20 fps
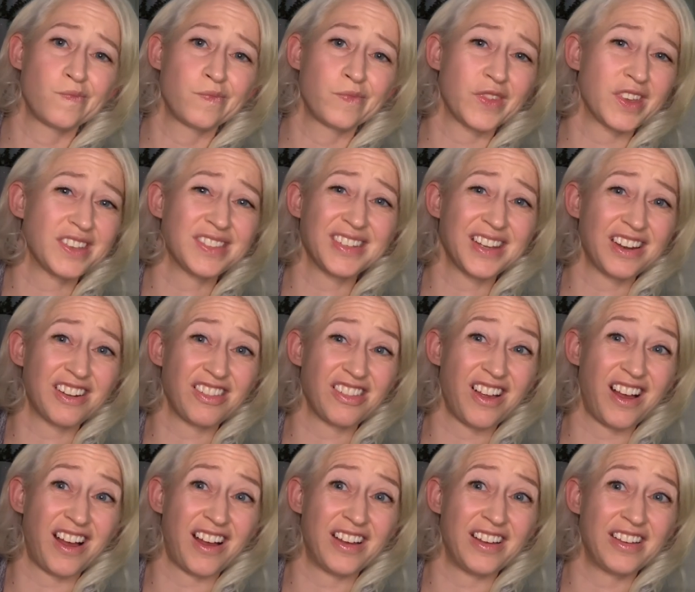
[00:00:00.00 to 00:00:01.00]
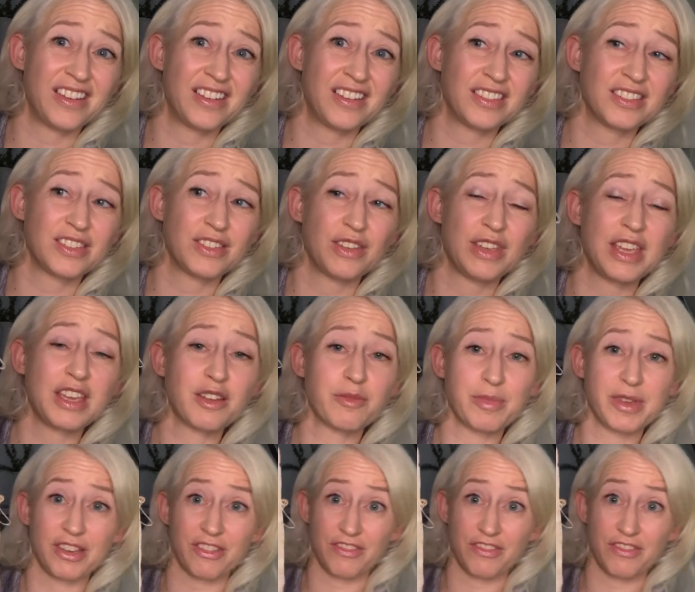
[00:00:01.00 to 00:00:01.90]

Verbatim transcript: That's not a lot. So he could be a